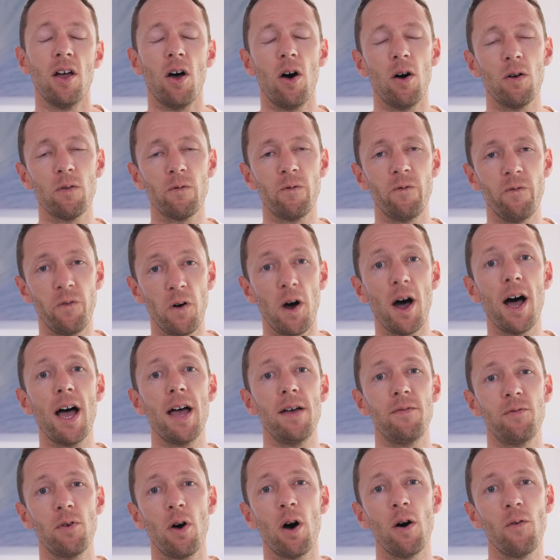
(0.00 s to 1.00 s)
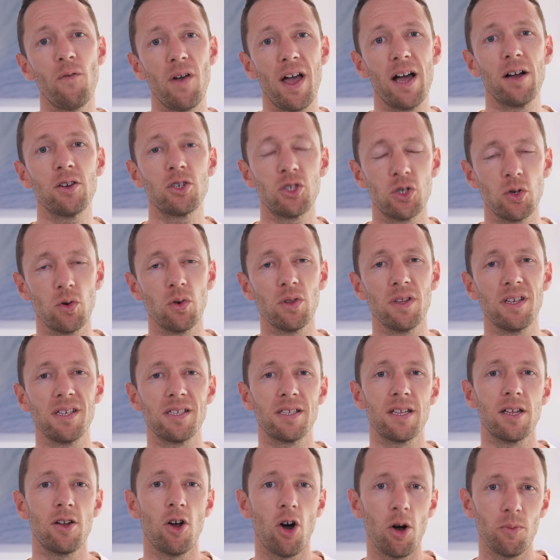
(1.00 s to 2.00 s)
on five of our
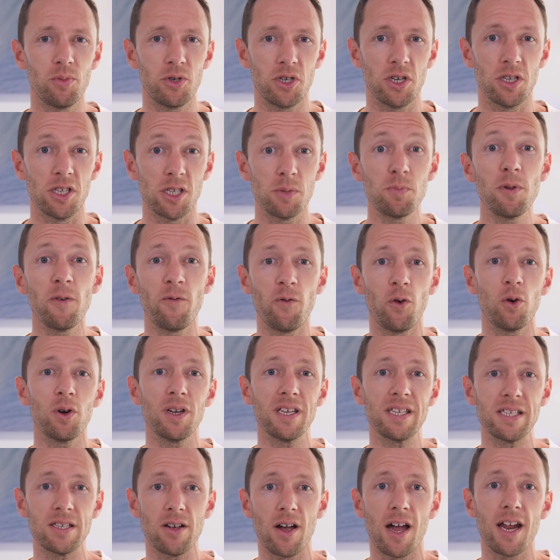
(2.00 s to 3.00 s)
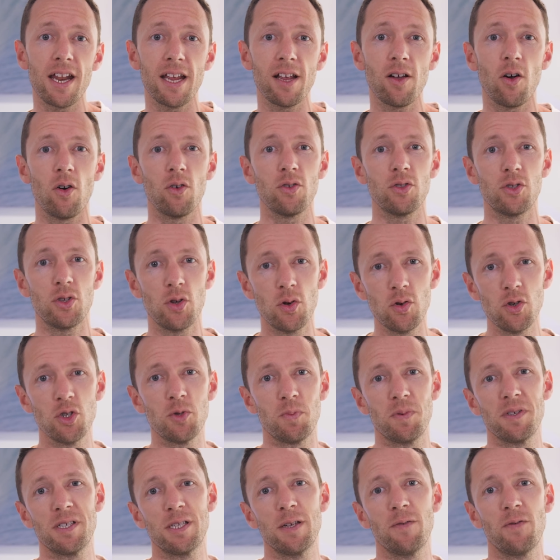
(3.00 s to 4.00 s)
shortlisted options before deciding on two
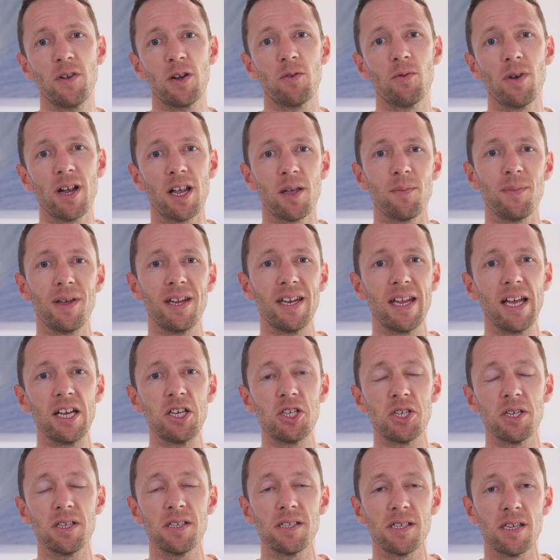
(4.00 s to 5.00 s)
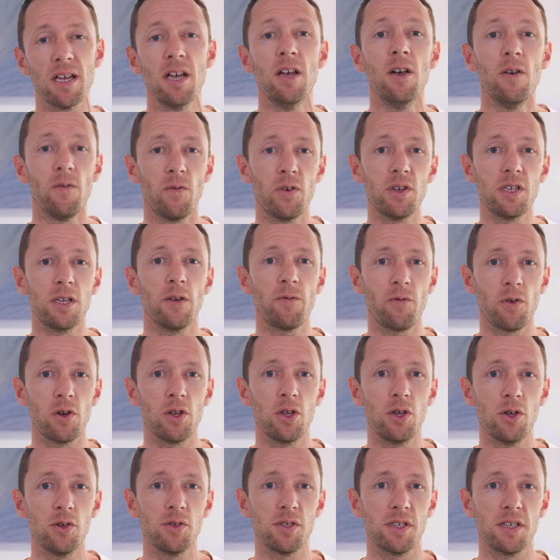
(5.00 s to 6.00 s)
specific recommendations for
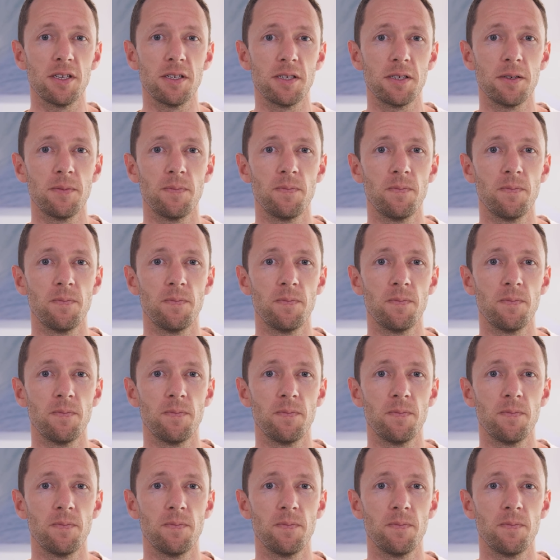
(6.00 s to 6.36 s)
different users.